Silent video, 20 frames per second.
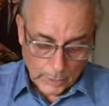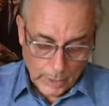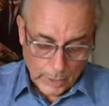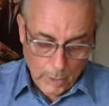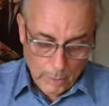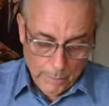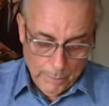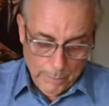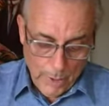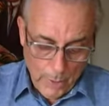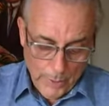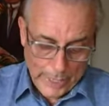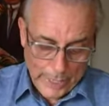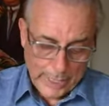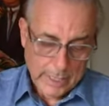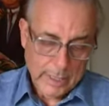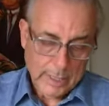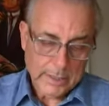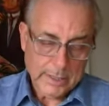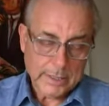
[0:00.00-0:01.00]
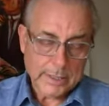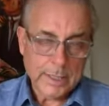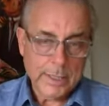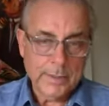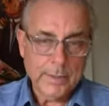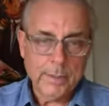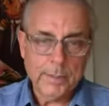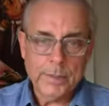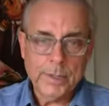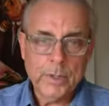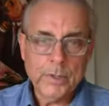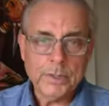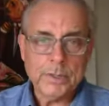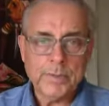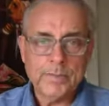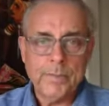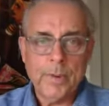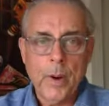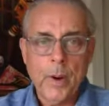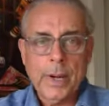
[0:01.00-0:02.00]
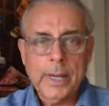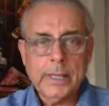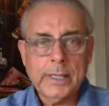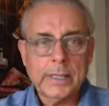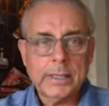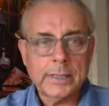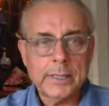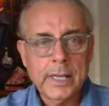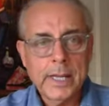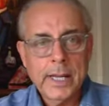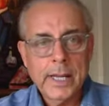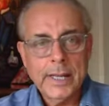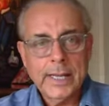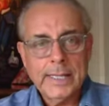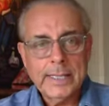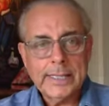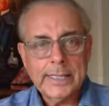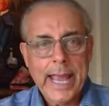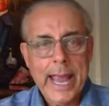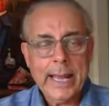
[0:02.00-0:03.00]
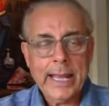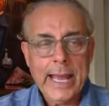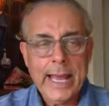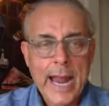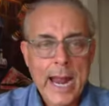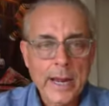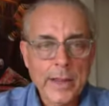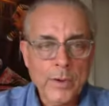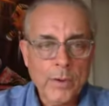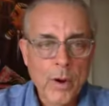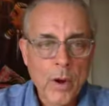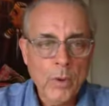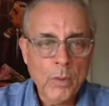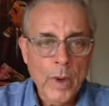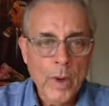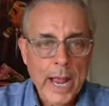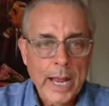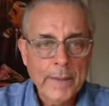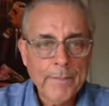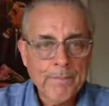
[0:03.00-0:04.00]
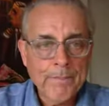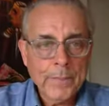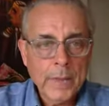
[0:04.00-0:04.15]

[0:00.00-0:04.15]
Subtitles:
You know, Boeing, just the news, Boeing just, they just can't get out of their own way.